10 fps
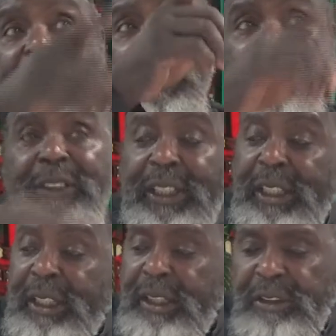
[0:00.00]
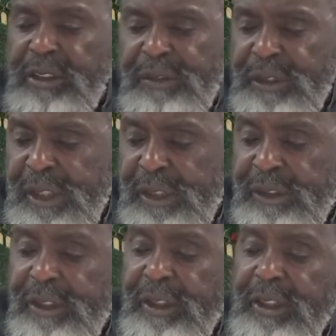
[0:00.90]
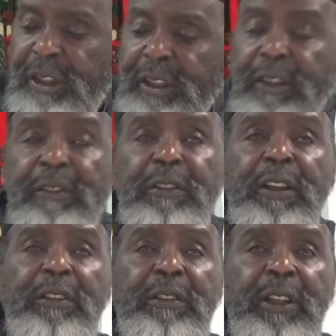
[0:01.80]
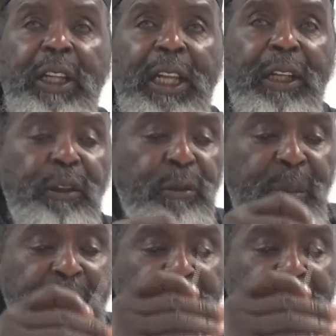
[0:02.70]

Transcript: this thing, everything. Full of Alul Bayt